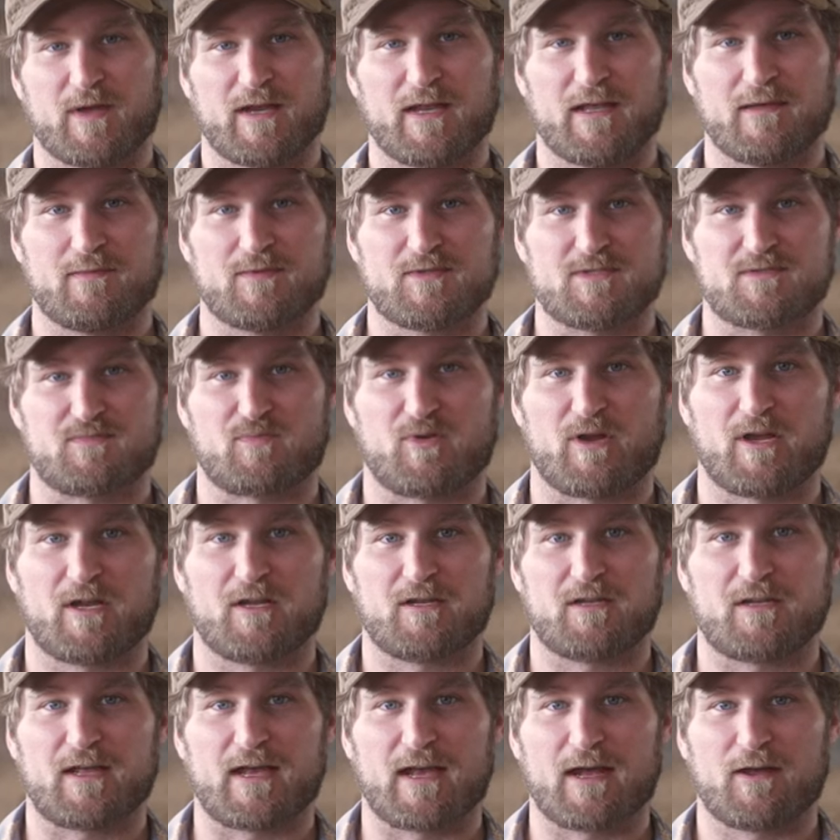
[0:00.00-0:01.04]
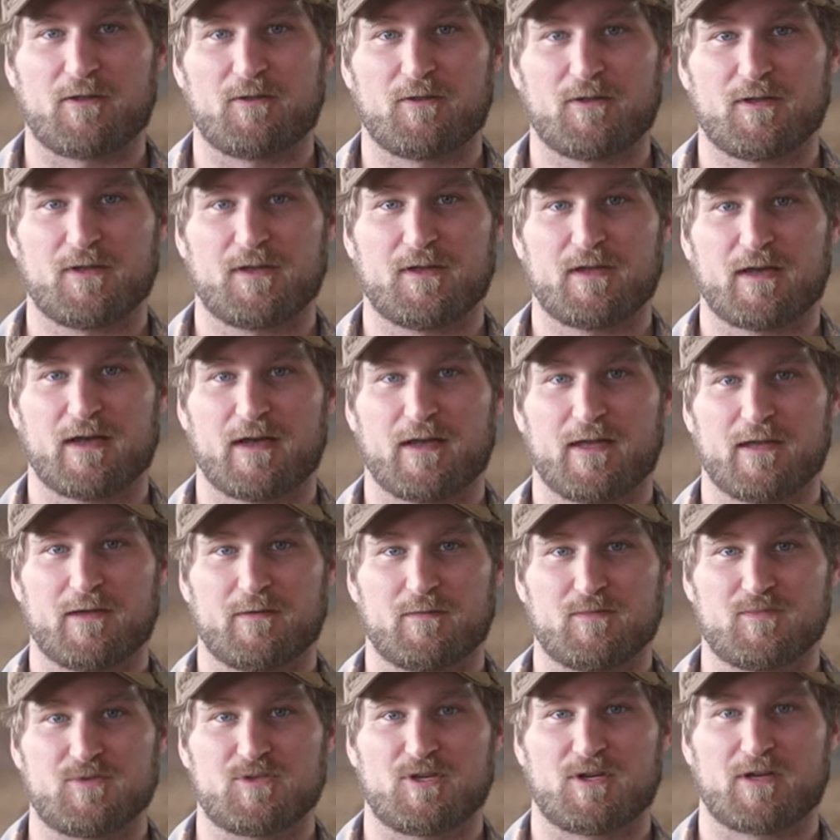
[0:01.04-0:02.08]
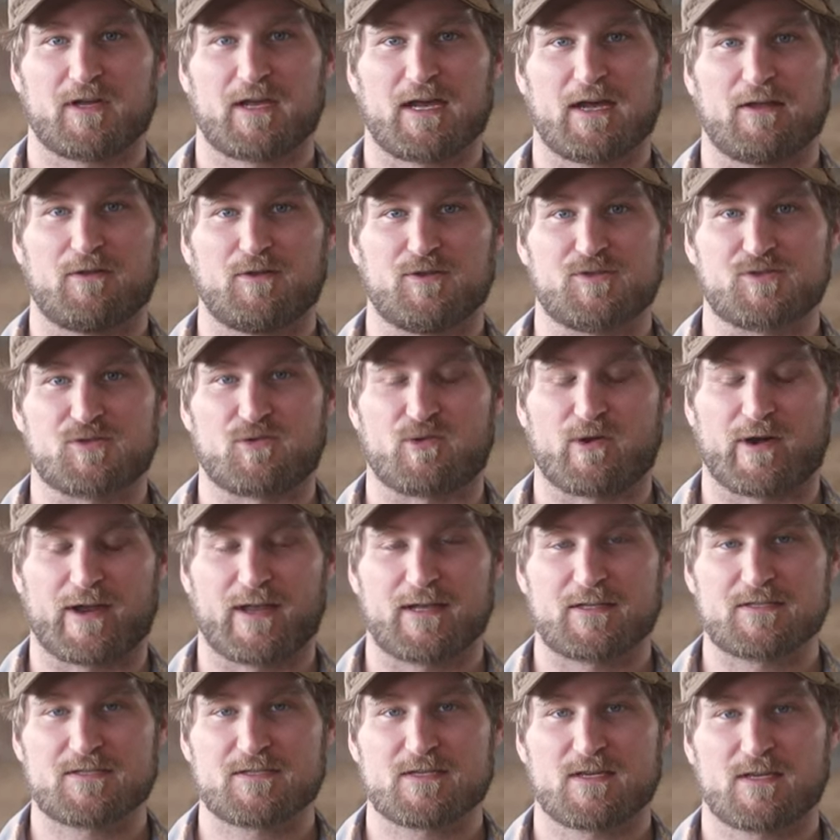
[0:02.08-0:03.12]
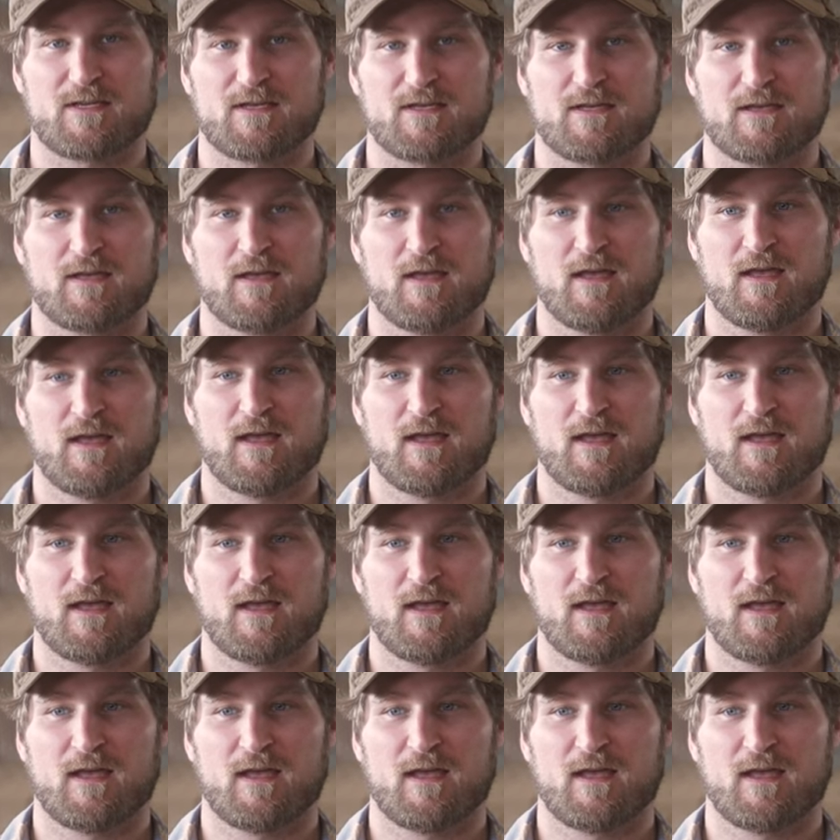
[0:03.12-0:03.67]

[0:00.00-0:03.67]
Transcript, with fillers: My name is Brandon Howley. I am Chuck Howley's grandson,